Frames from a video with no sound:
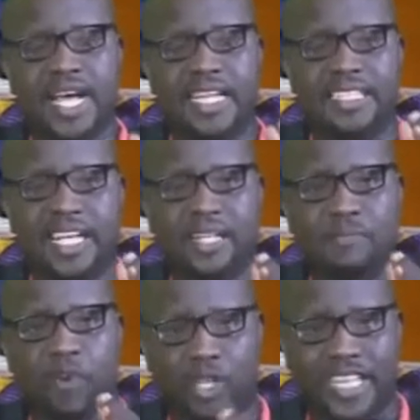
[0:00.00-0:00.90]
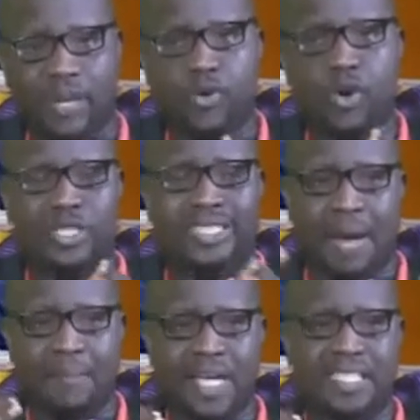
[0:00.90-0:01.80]
the voltage will not
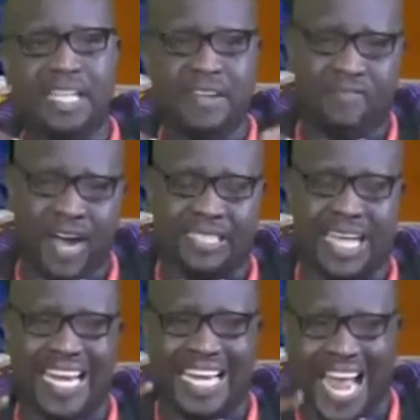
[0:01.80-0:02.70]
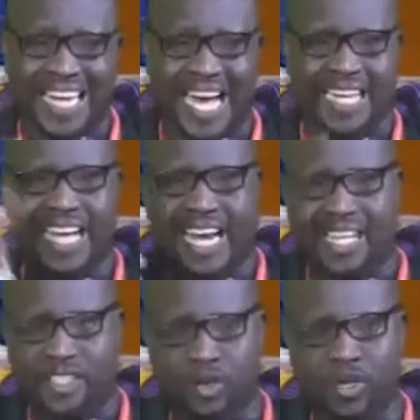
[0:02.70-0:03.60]
damage the inverter, neither the
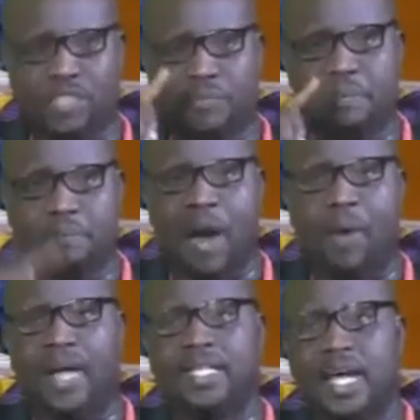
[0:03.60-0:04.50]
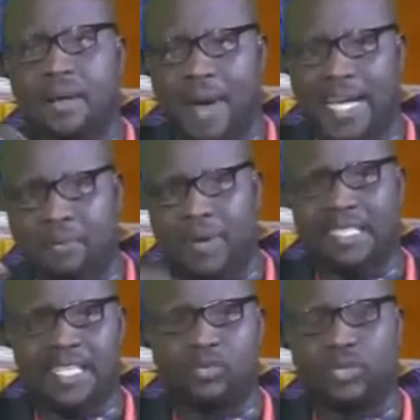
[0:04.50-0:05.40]
electronics being powered by the
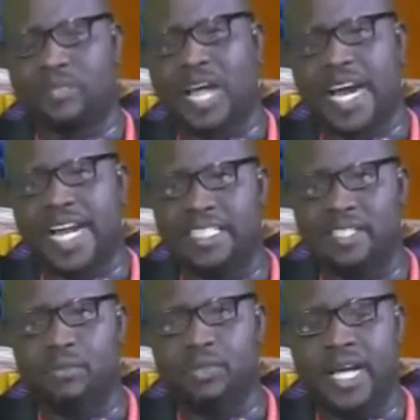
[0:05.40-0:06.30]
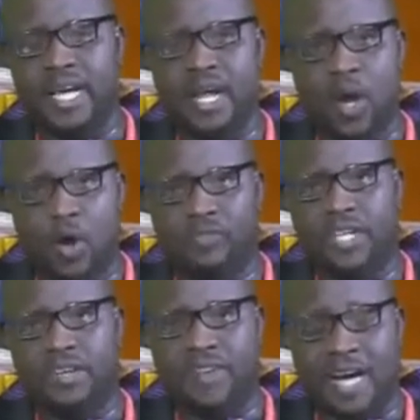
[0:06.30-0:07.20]
Brightest 2018 model of the
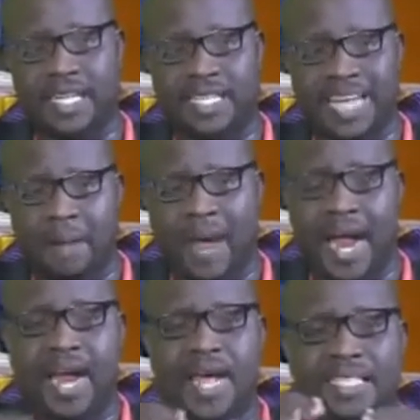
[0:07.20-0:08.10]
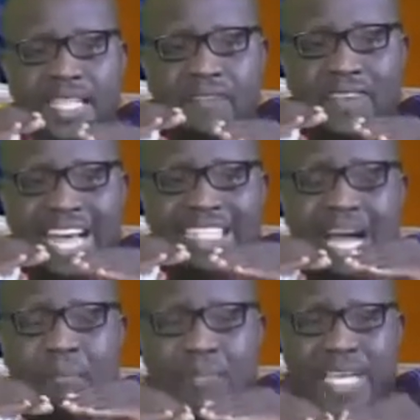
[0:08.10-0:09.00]
inverter. Thereby, the inverter is
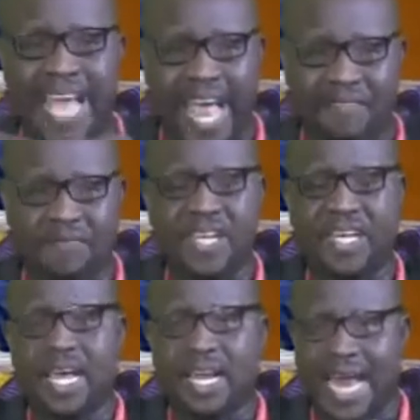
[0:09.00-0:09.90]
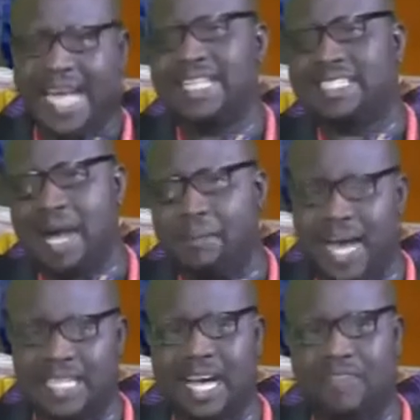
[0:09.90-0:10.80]
now behaving like a
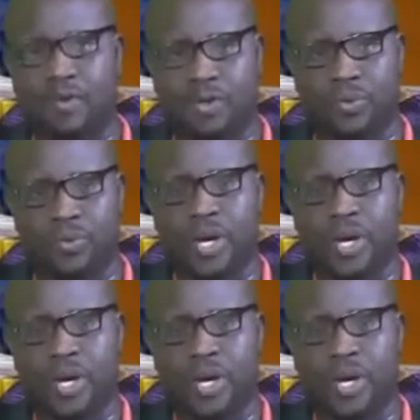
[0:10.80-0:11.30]
stabilizer for you.